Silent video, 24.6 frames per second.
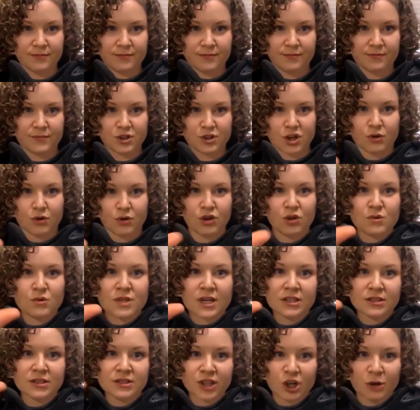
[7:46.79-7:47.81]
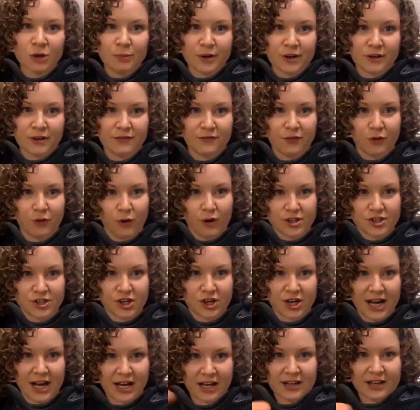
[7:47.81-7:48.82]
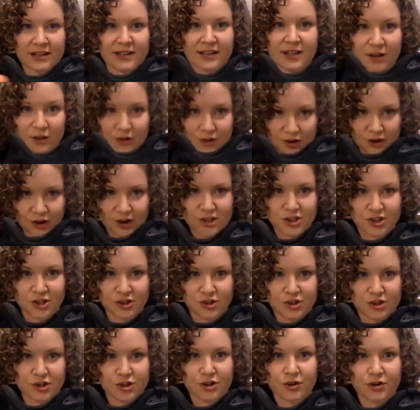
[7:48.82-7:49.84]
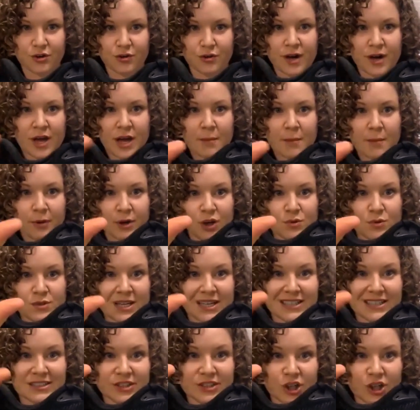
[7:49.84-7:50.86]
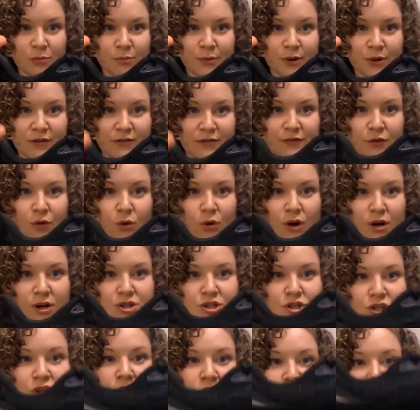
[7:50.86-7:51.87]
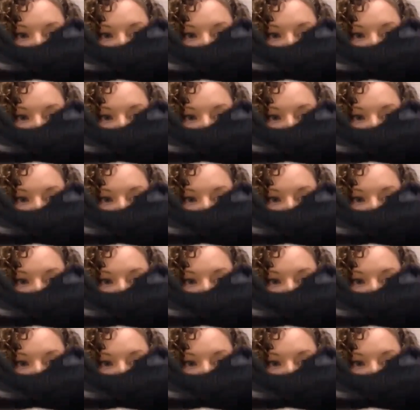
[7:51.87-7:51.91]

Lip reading: So using a little bit of force, you're not going to, crush your shoe, but using a little bit of force,